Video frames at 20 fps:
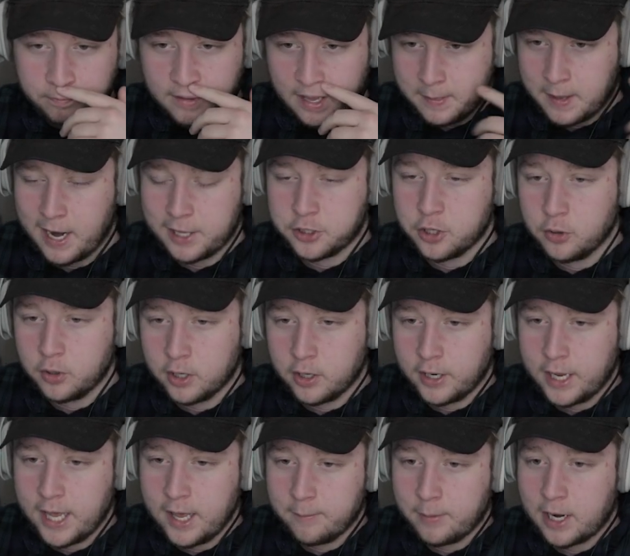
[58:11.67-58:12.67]
And then I tuned into
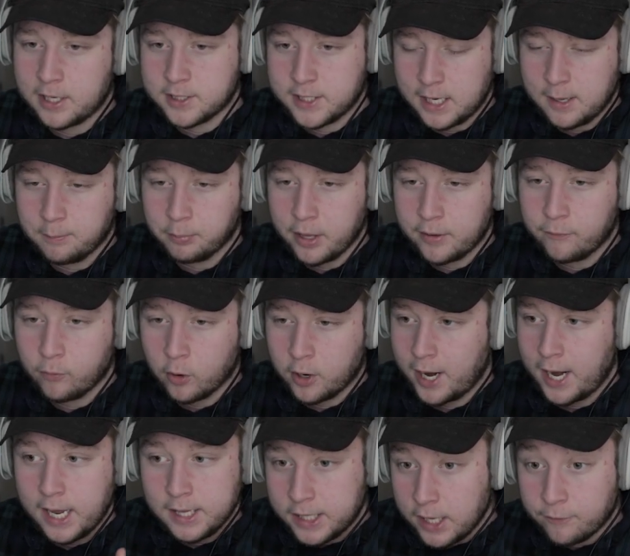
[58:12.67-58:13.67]
him, and I see him play
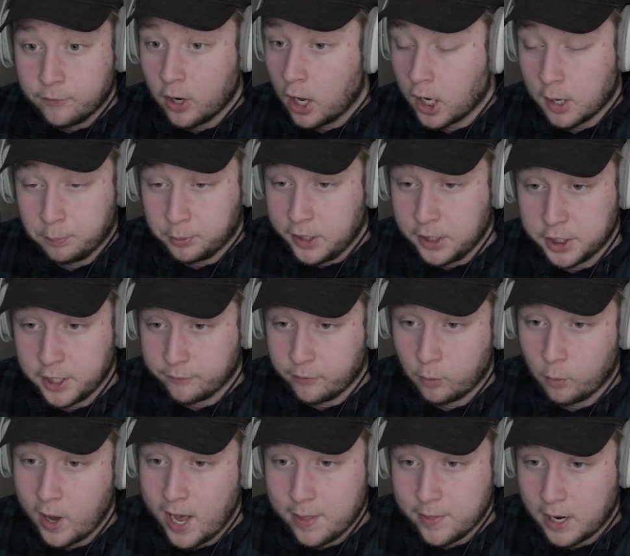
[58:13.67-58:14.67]
Fortnite a completely
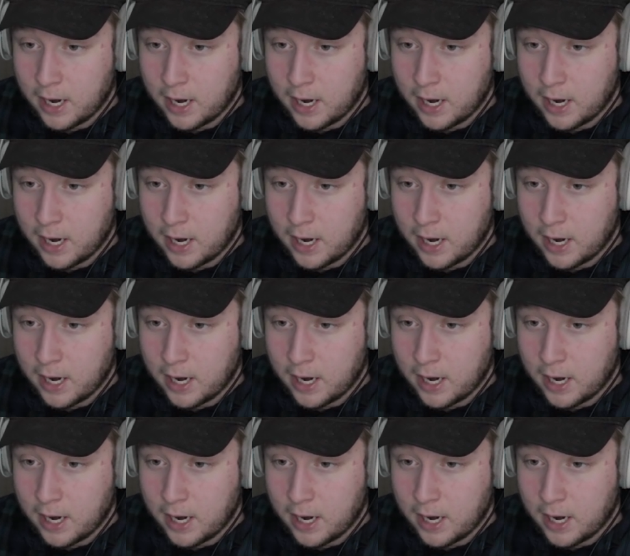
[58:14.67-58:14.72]
different way than